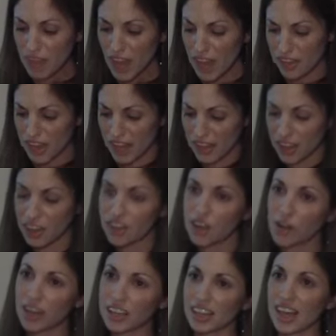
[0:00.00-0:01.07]
and then
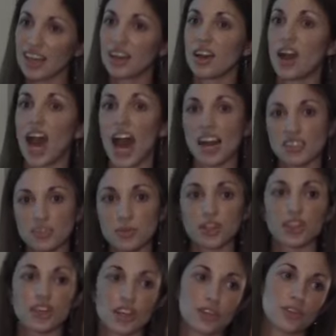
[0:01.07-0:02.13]
knowing that as we're
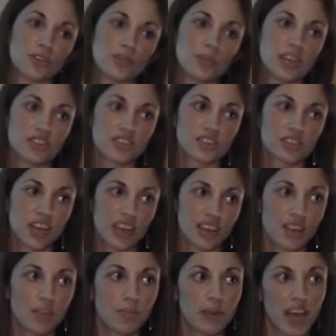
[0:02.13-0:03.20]
looking through the pictures, I
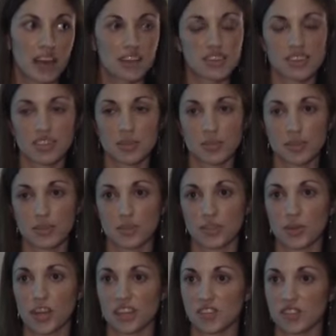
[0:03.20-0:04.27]
can go back to some of those
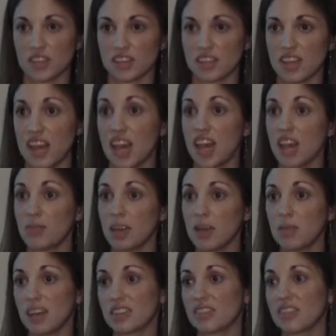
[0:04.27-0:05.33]
questions, and
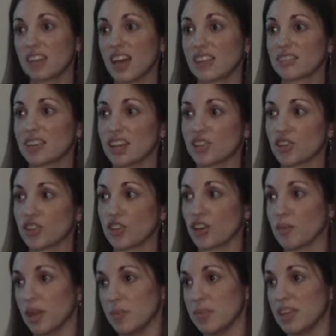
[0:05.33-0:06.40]
maybe it's in that session or
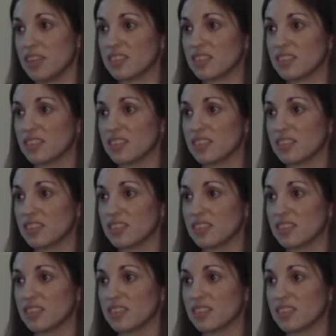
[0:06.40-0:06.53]
maybe